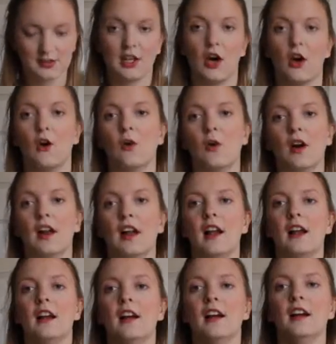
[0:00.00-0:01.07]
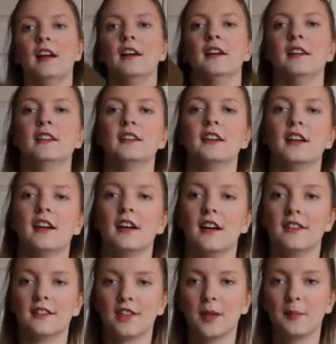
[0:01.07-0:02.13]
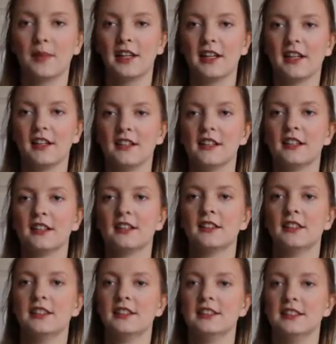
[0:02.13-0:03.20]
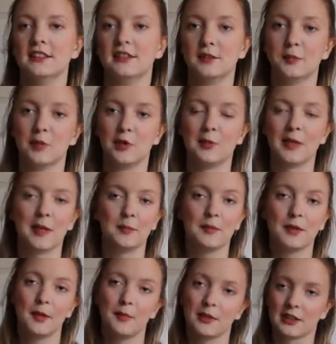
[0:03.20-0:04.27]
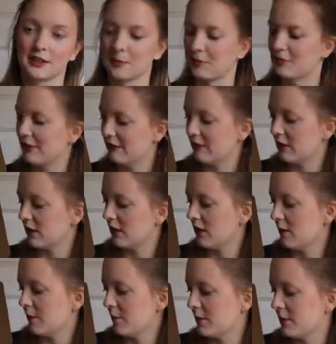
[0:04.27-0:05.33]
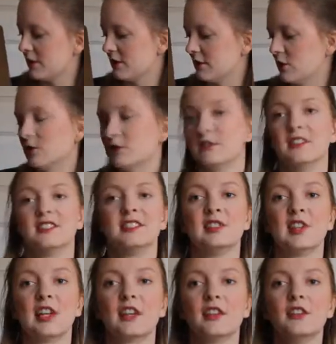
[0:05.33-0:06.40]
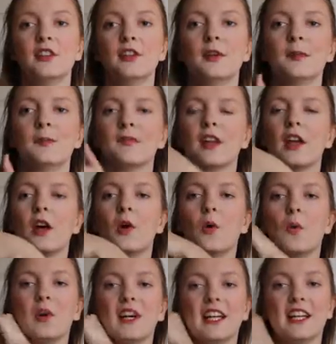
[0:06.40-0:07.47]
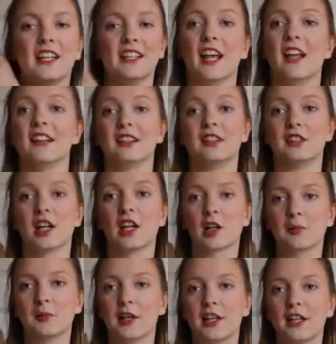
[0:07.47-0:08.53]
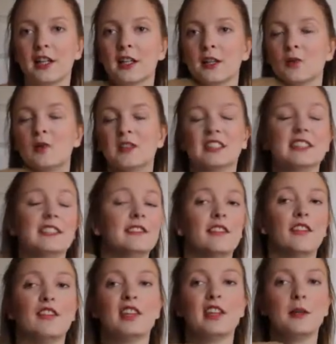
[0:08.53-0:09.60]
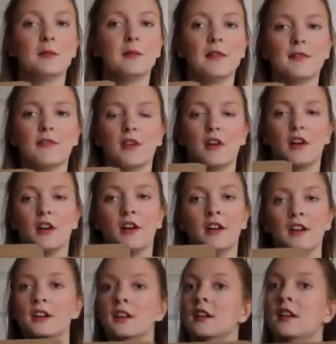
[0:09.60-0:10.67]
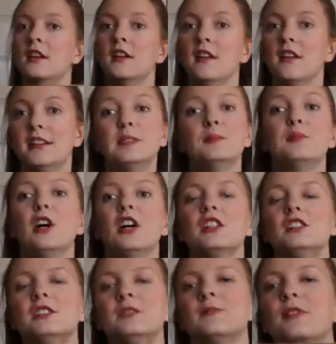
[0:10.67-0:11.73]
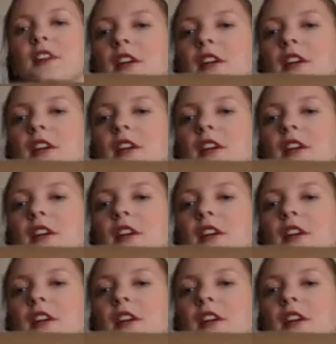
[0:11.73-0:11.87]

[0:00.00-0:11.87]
So on top here is the blue paper because I'm a Ravenclaw, but it's also a sticker with the dark mark, which is the theme for this box.